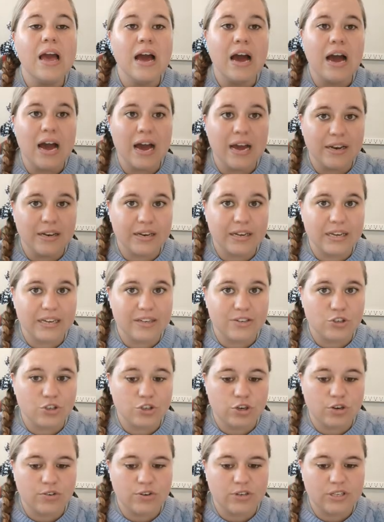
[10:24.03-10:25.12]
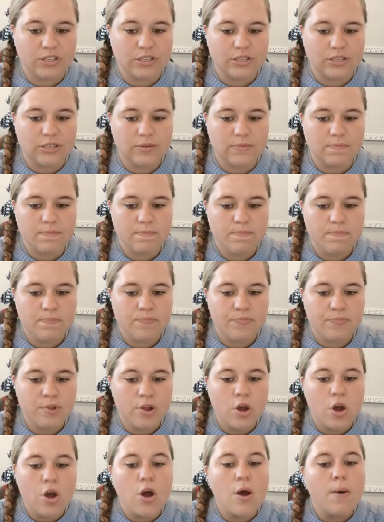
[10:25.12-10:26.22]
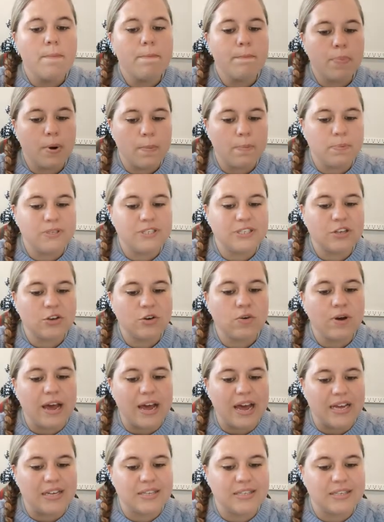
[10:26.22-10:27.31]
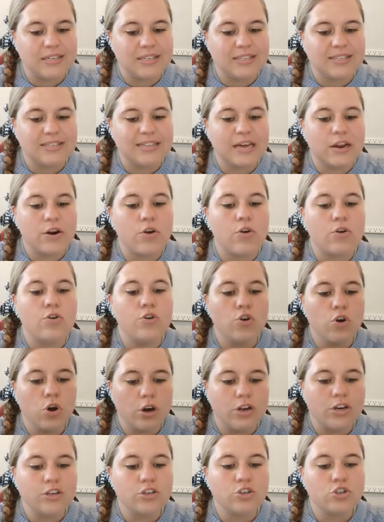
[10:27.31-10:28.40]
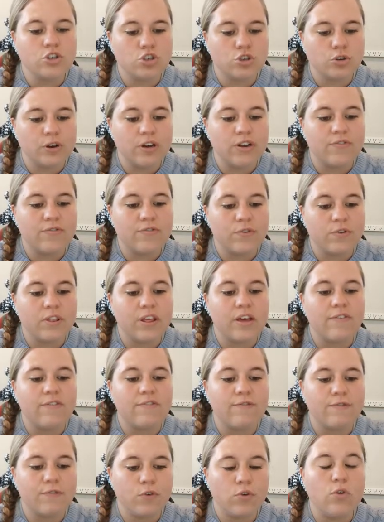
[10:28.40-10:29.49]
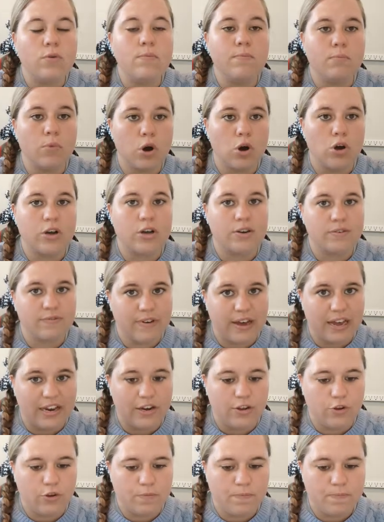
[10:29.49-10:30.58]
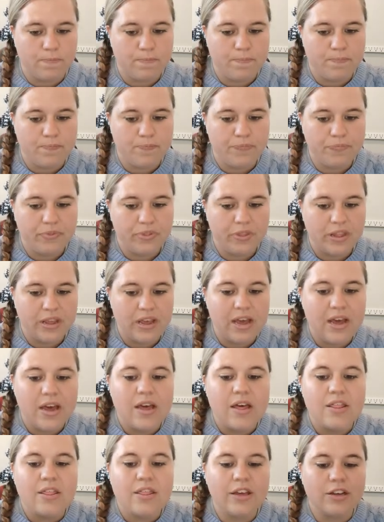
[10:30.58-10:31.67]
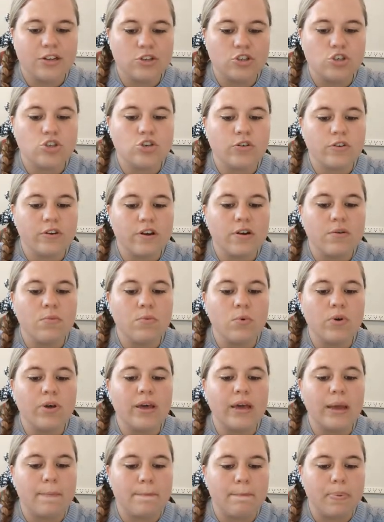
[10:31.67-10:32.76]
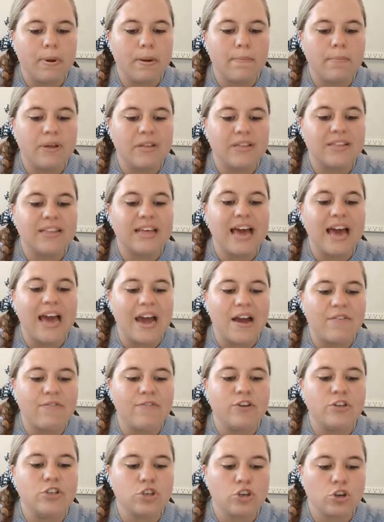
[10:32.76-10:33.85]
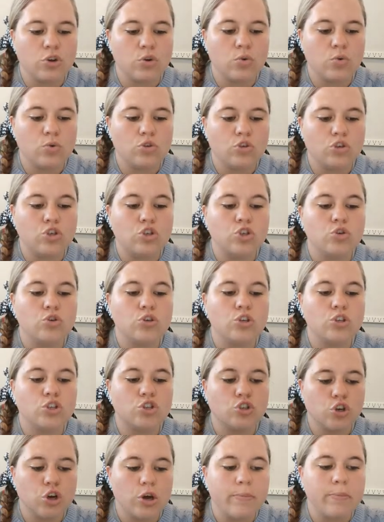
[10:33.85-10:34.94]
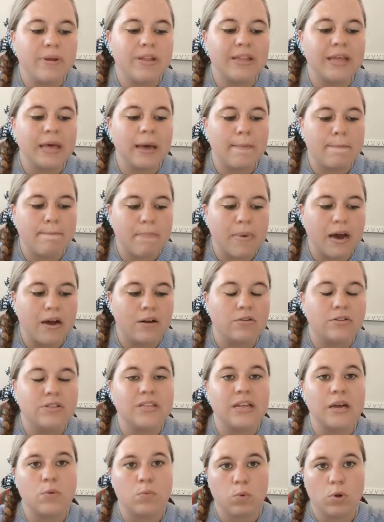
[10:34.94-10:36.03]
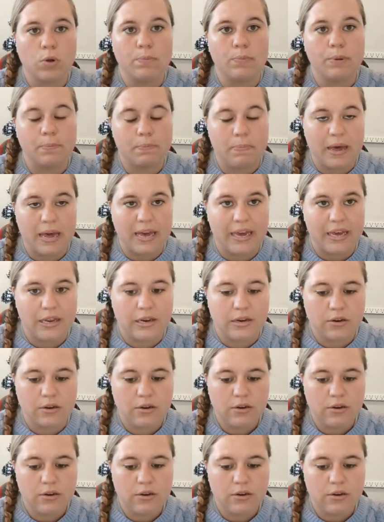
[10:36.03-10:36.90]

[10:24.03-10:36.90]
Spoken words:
Under insurance, property or assets that are not insured for their full market value. The insurer will implement the average clause to determine the amount that will be paid.